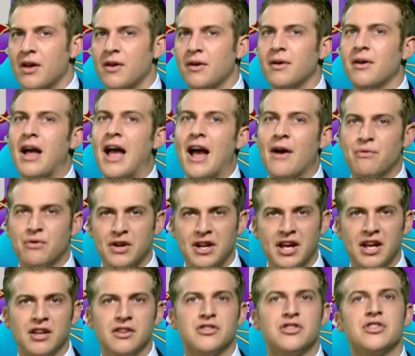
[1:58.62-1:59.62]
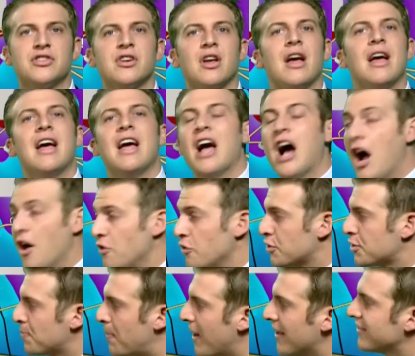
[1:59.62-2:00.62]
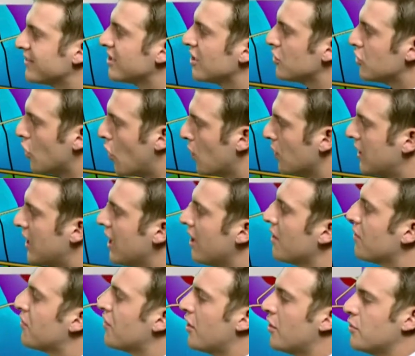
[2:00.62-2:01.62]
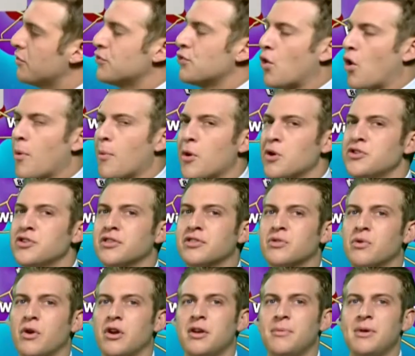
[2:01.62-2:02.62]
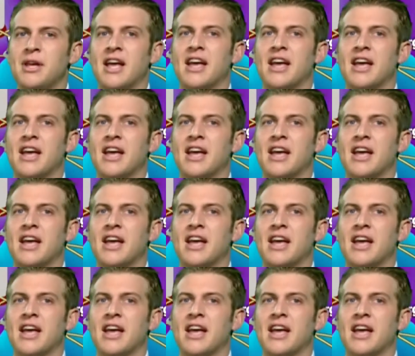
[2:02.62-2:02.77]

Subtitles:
Half an inch. Other spots that don't get a thunderstorm are just going to be